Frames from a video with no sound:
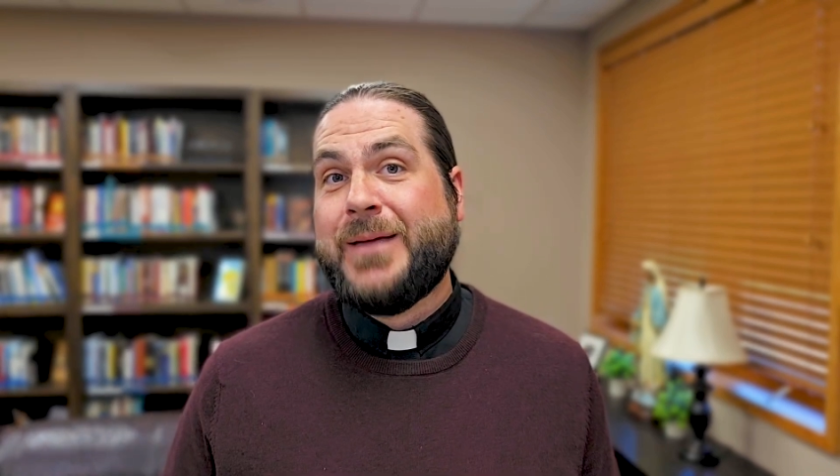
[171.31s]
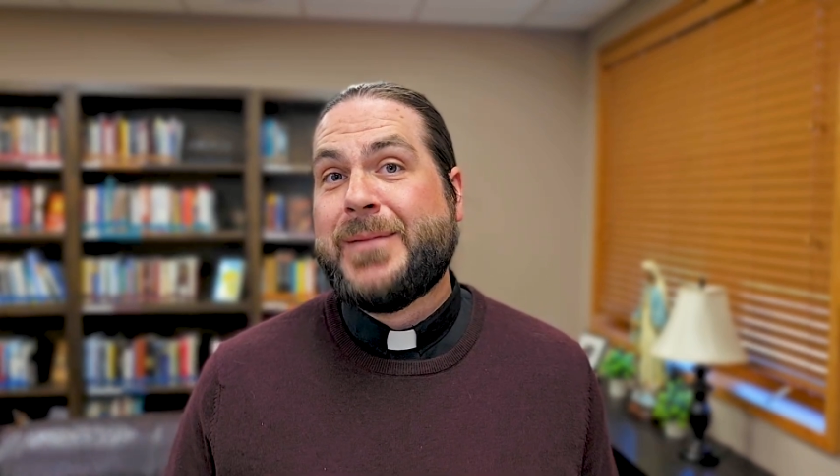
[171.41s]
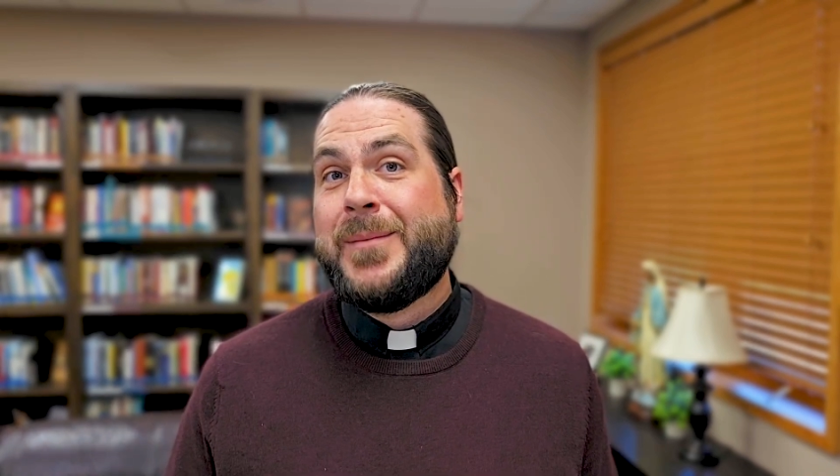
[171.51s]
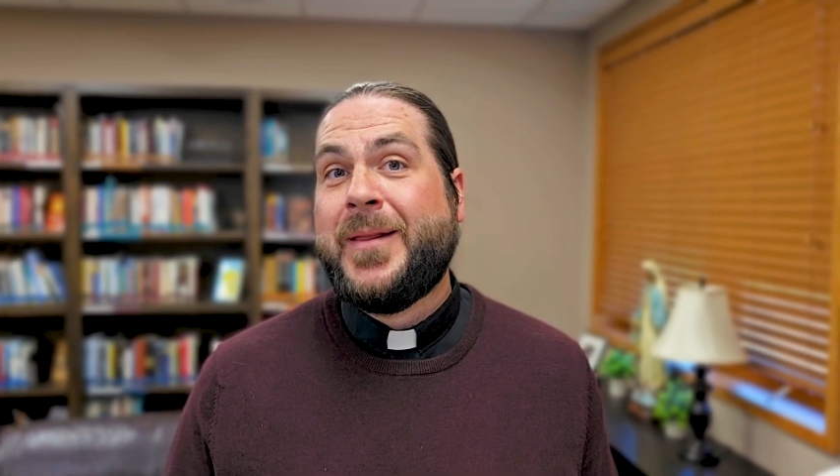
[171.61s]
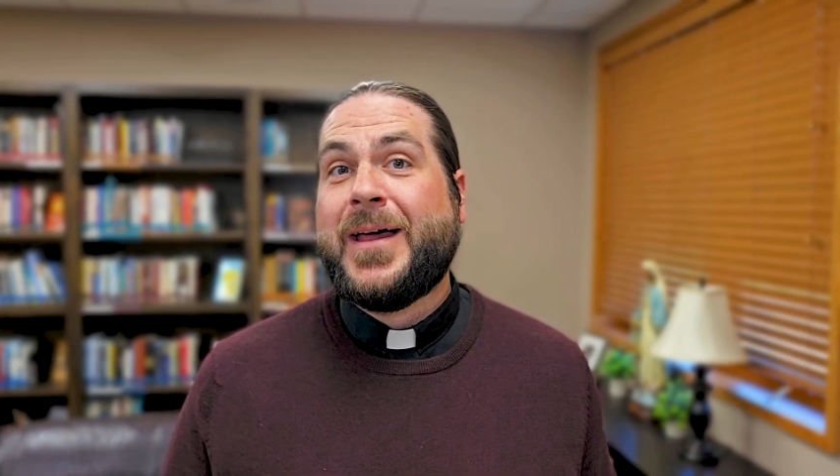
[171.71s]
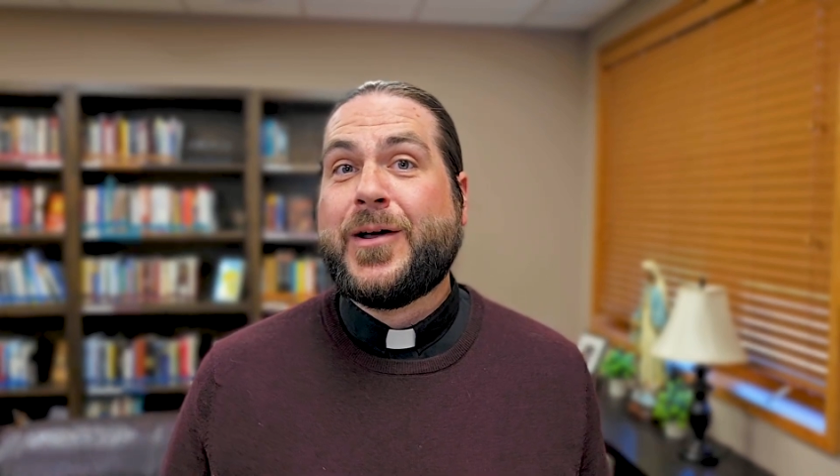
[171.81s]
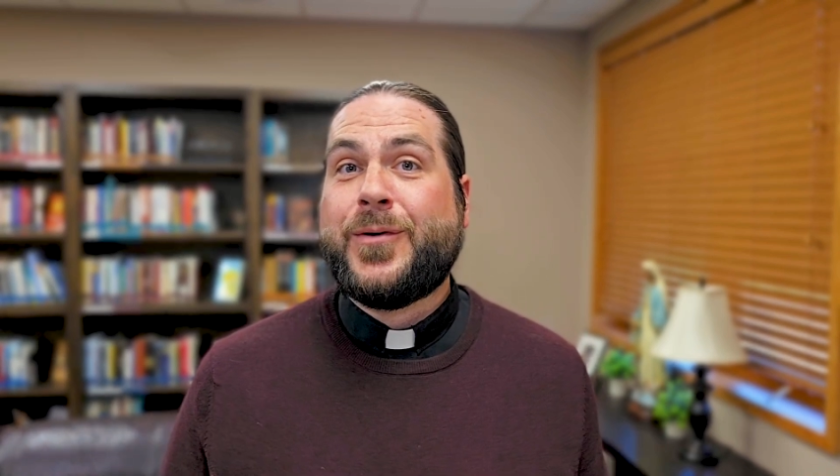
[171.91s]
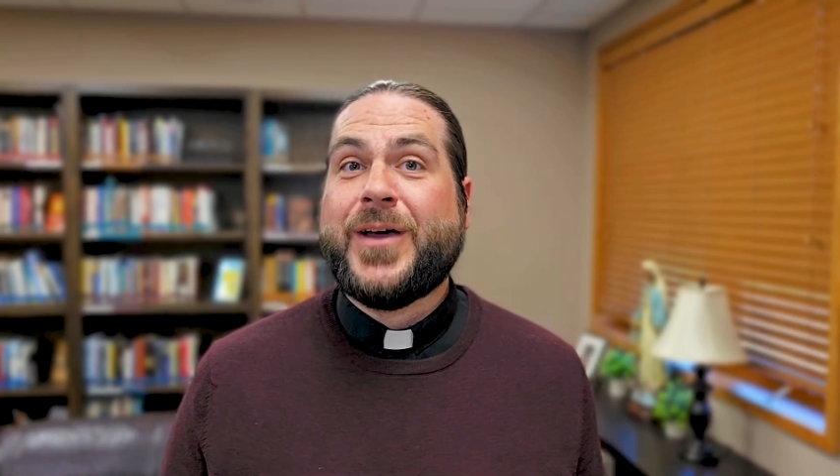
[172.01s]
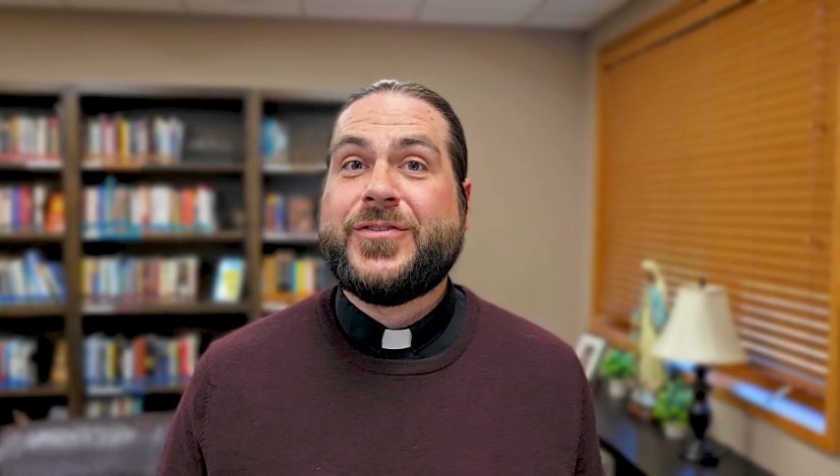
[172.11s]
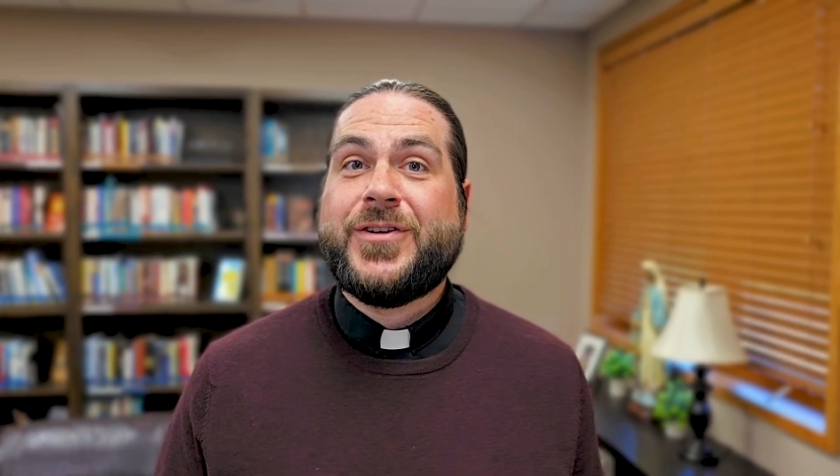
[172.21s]
Maybe that
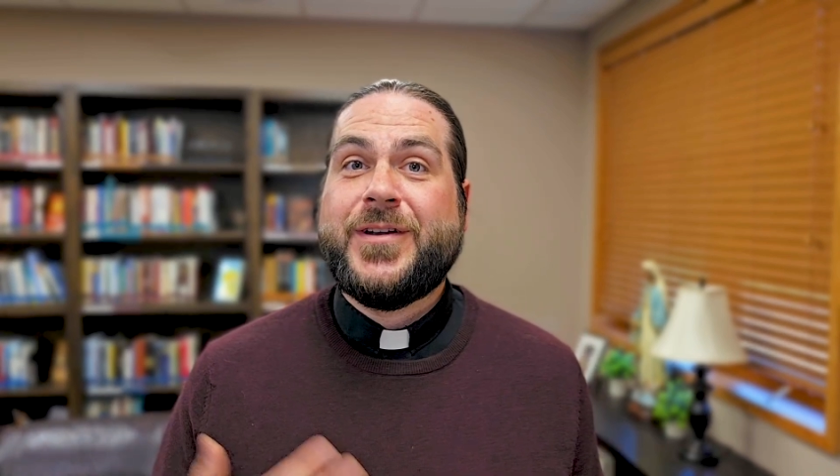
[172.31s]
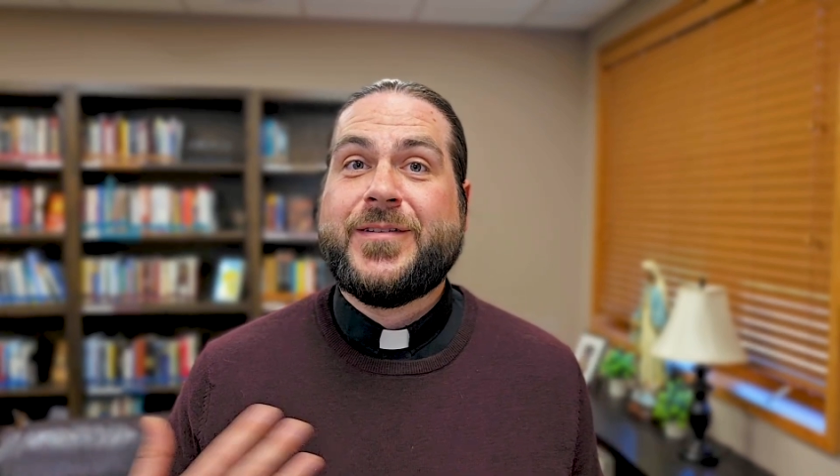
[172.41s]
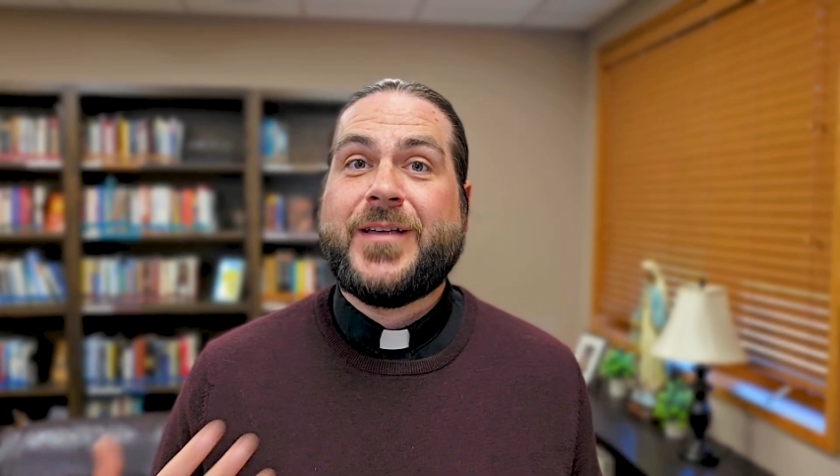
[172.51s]
question is